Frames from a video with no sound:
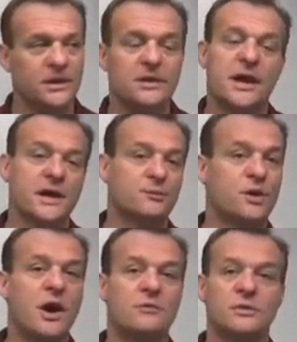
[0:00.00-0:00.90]
Not a
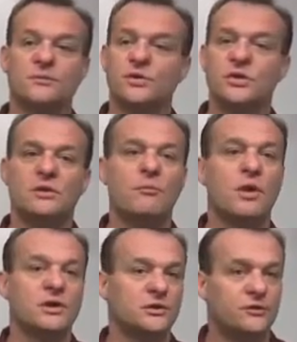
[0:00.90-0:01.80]
problem. You can
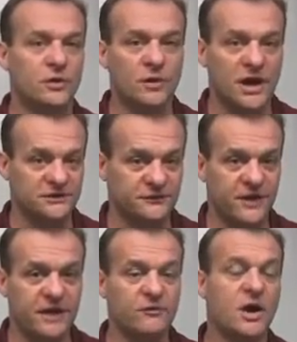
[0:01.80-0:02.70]
mark your drill rods for
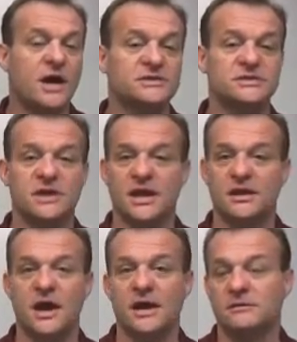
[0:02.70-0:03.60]
5 rods
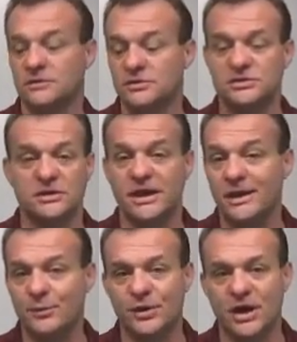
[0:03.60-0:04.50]
and not lose
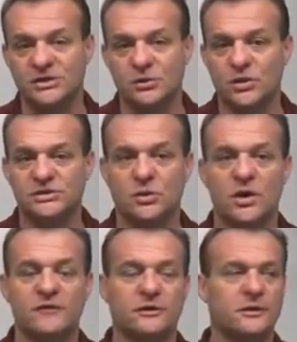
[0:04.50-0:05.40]
any production
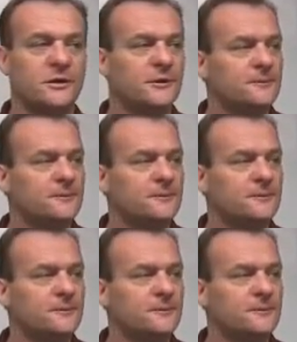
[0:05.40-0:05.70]
whatsoever.